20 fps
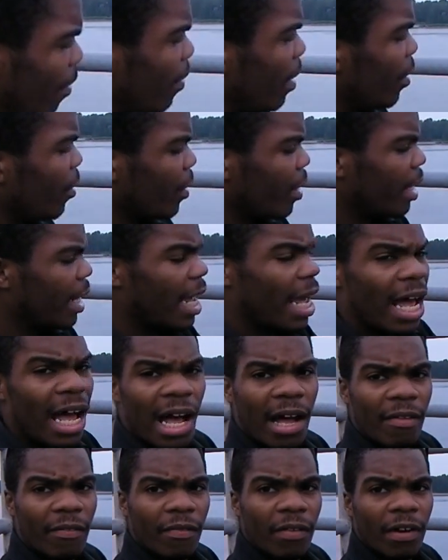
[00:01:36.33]
then you're going to
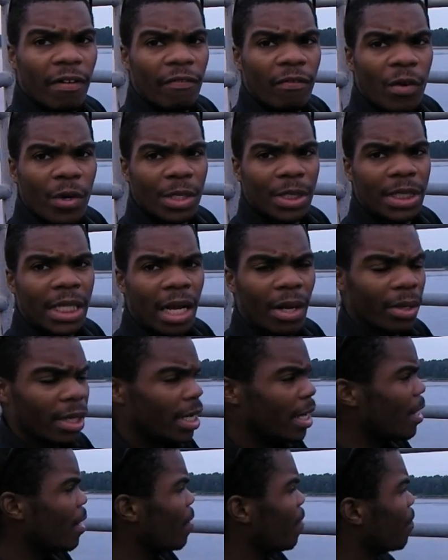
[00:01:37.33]
have a force down
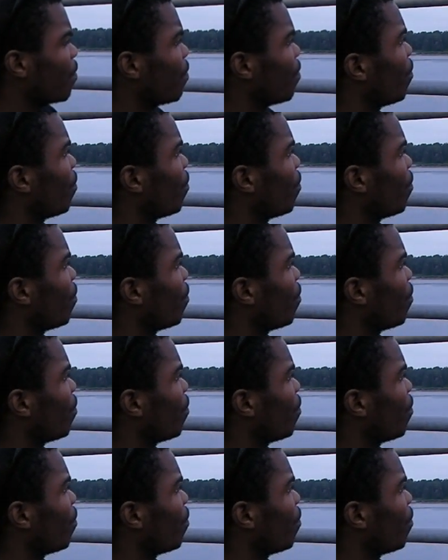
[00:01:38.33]
here.